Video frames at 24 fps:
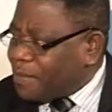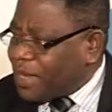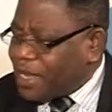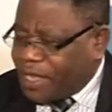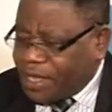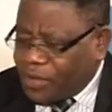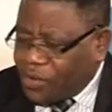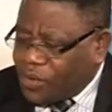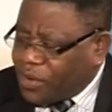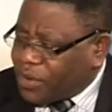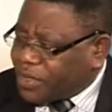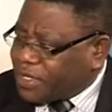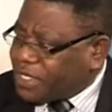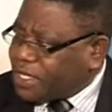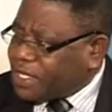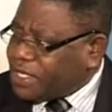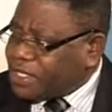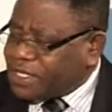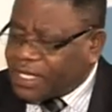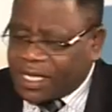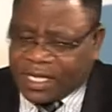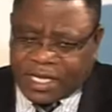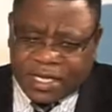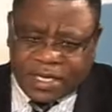he got this,
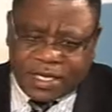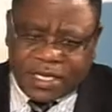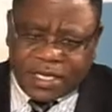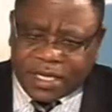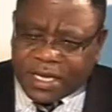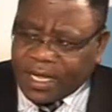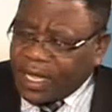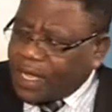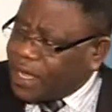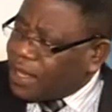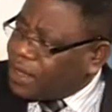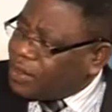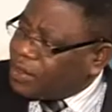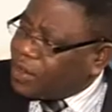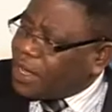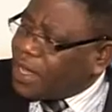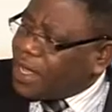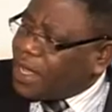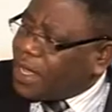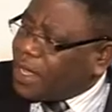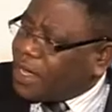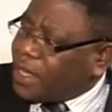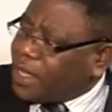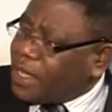
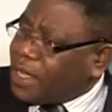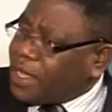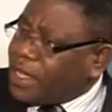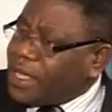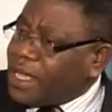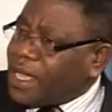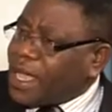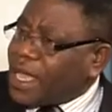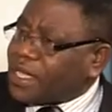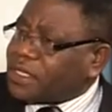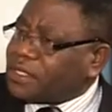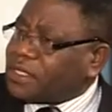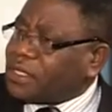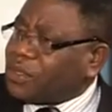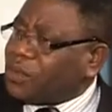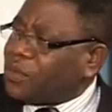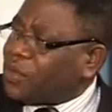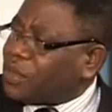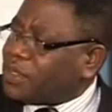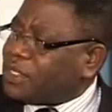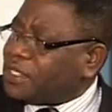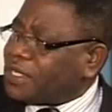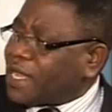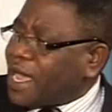he hasn't
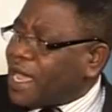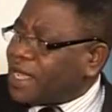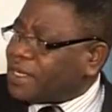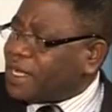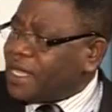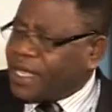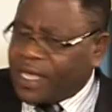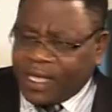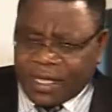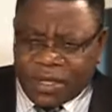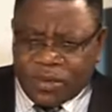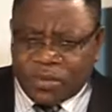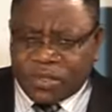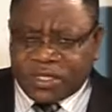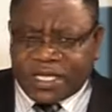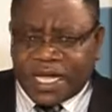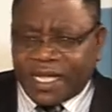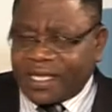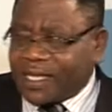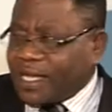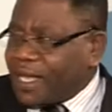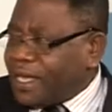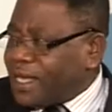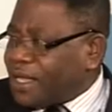got that, you start
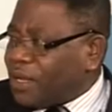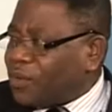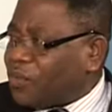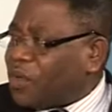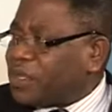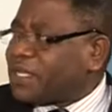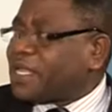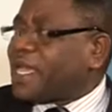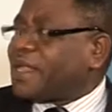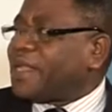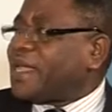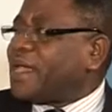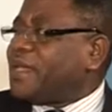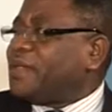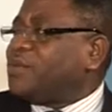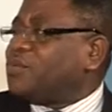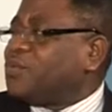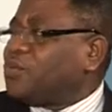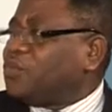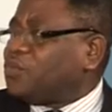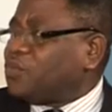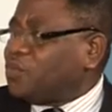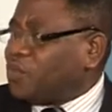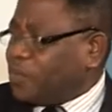thinking, what can I do
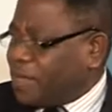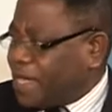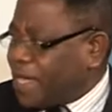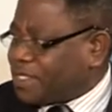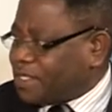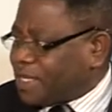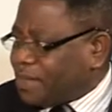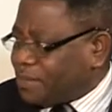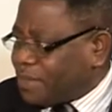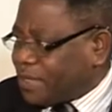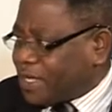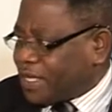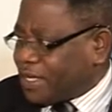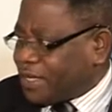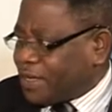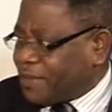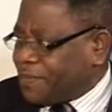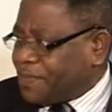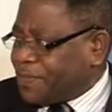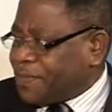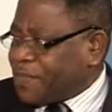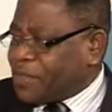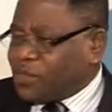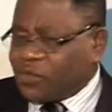to get something?
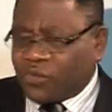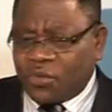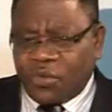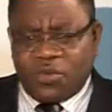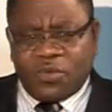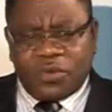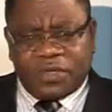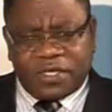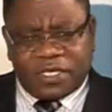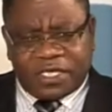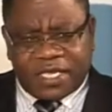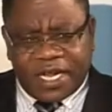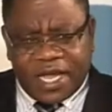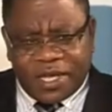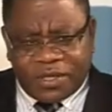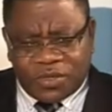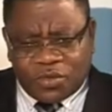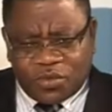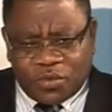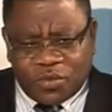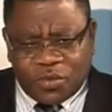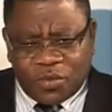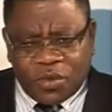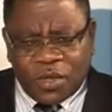So you try
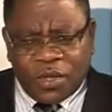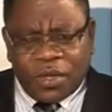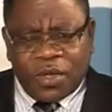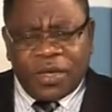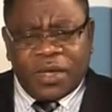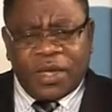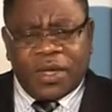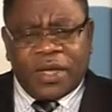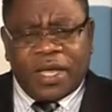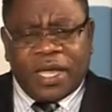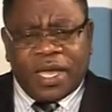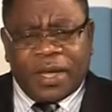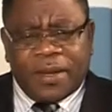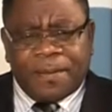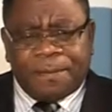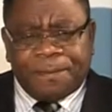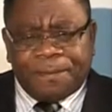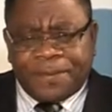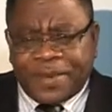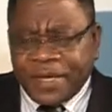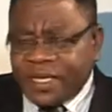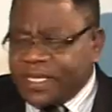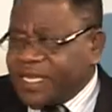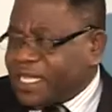to
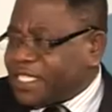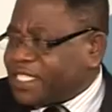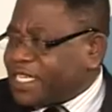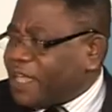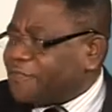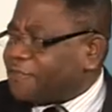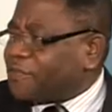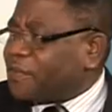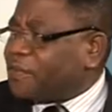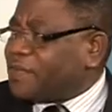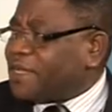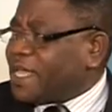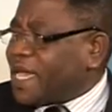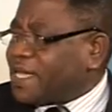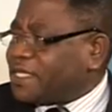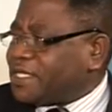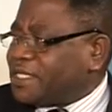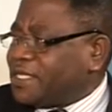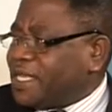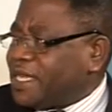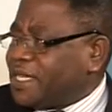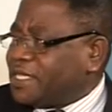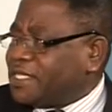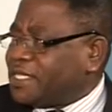build a child from that
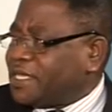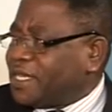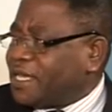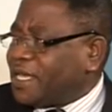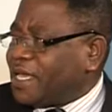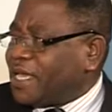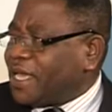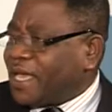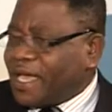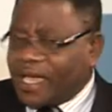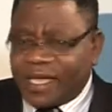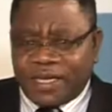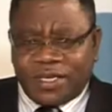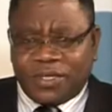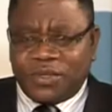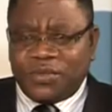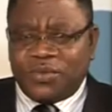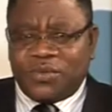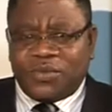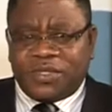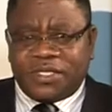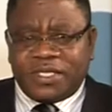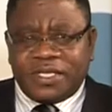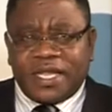stage, and you
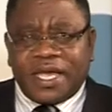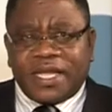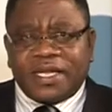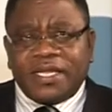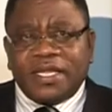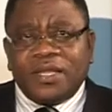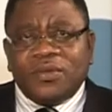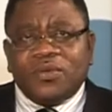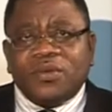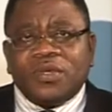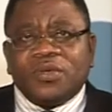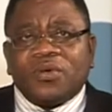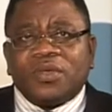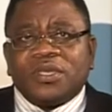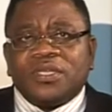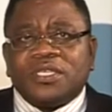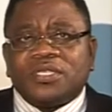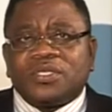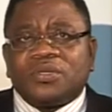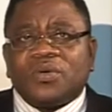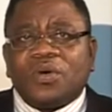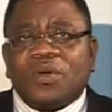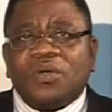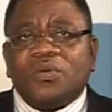see that he's
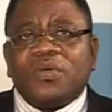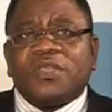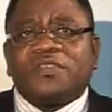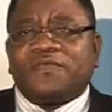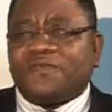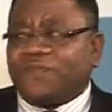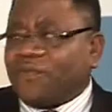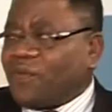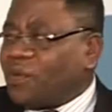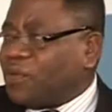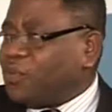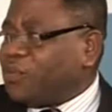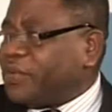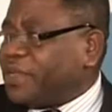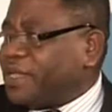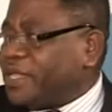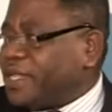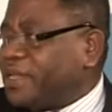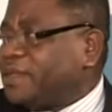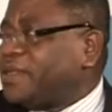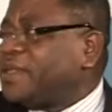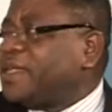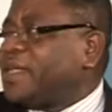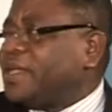always fall
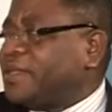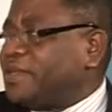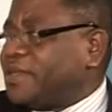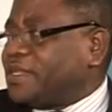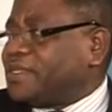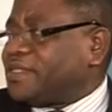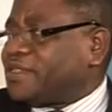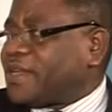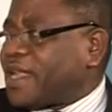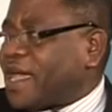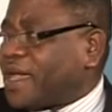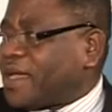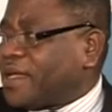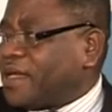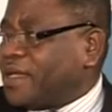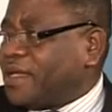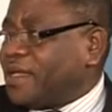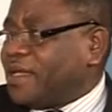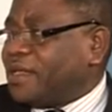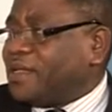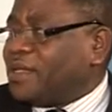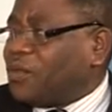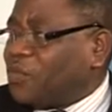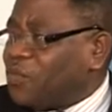within the track,
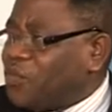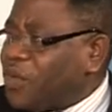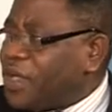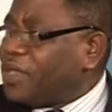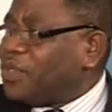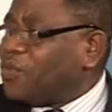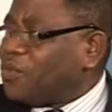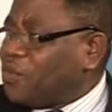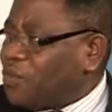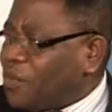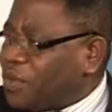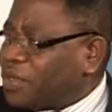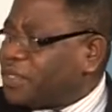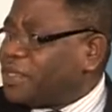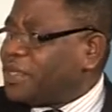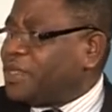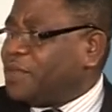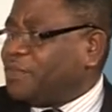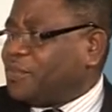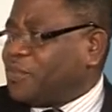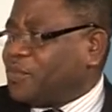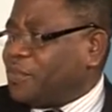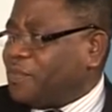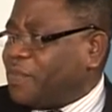the way you want him
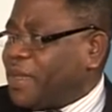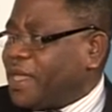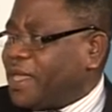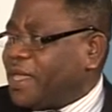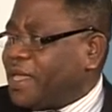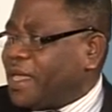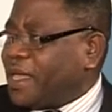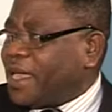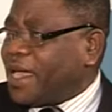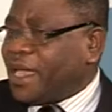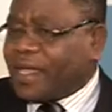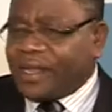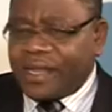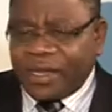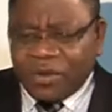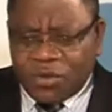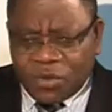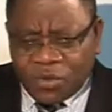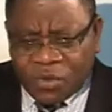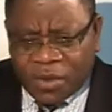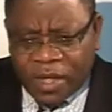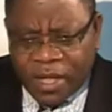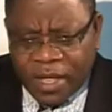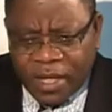to be. And then
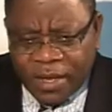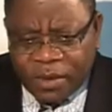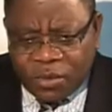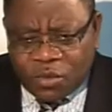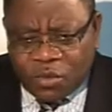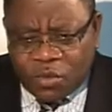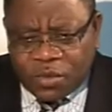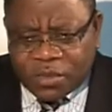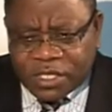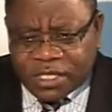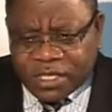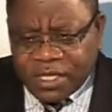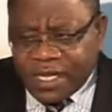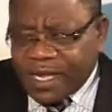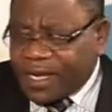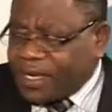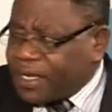you see that